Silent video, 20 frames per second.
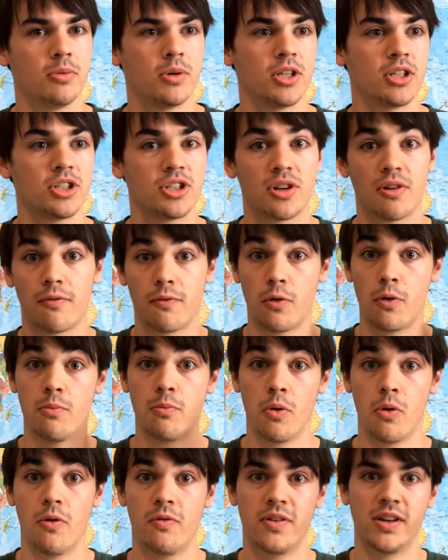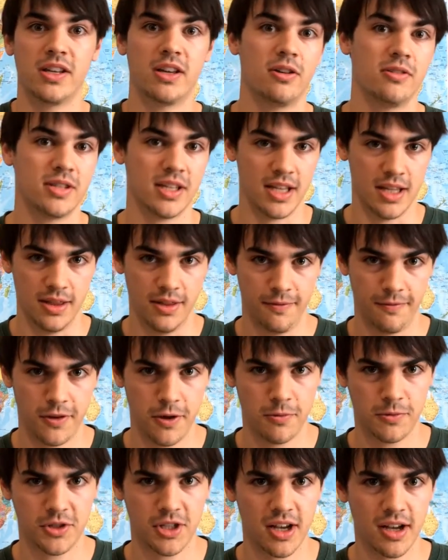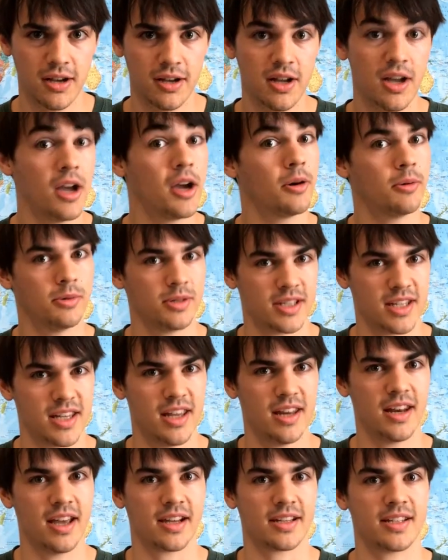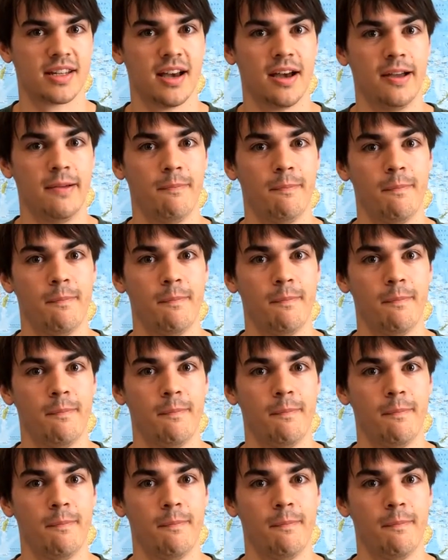wish for more videos in the future. We'll see you next time.